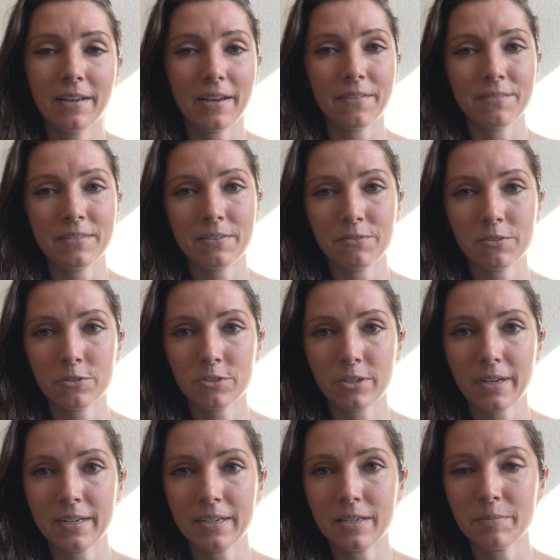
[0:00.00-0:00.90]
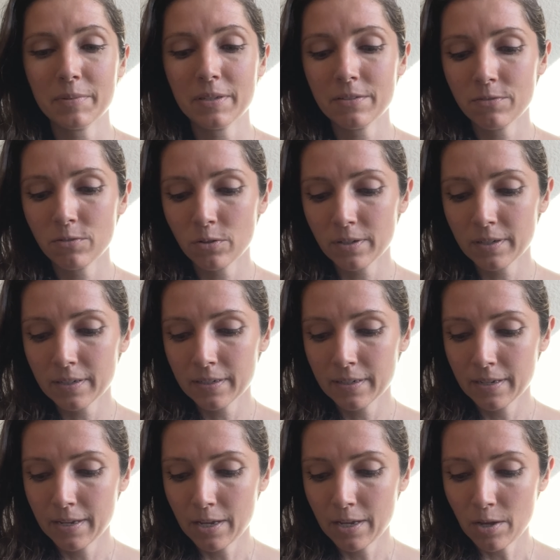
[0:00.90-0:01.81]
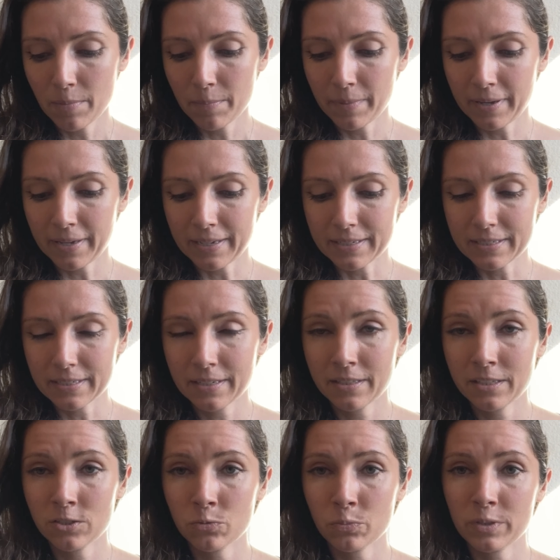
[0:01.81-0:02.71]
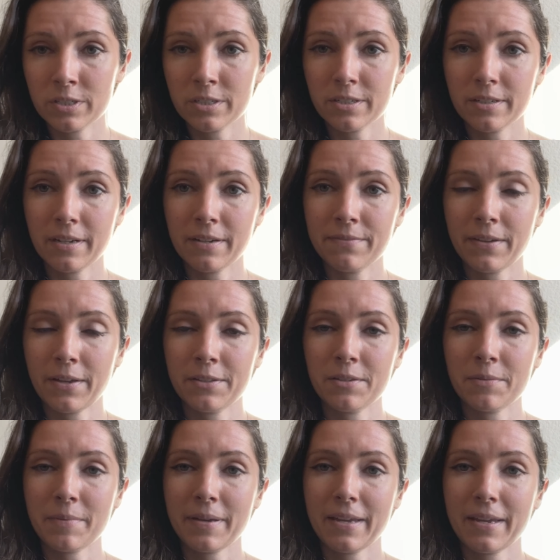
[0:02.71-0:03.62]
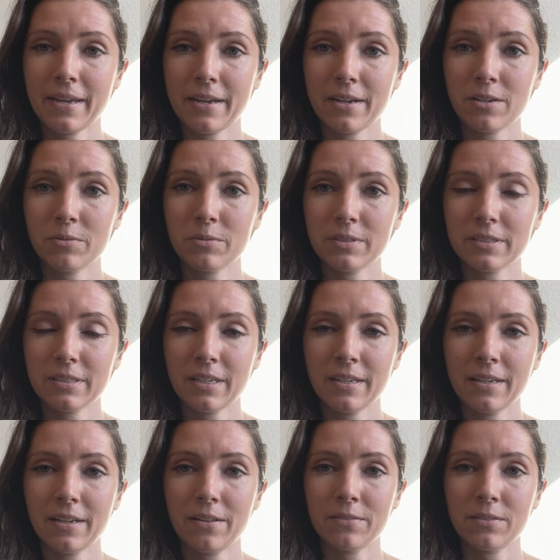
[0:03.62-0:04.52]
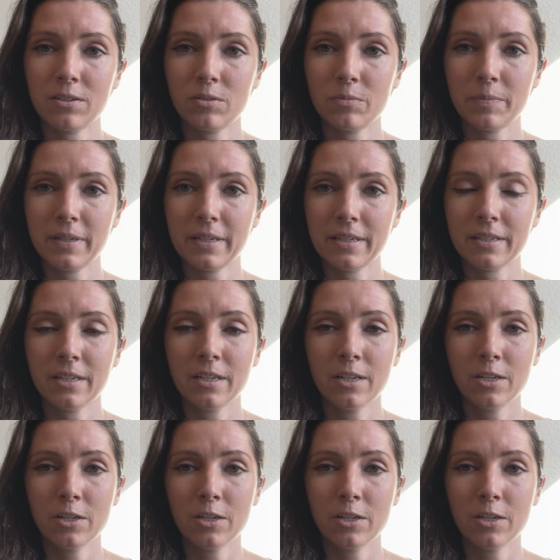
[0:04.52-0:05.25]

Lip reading: I've never tried it before, but this winter I found that my hair was getting a little bit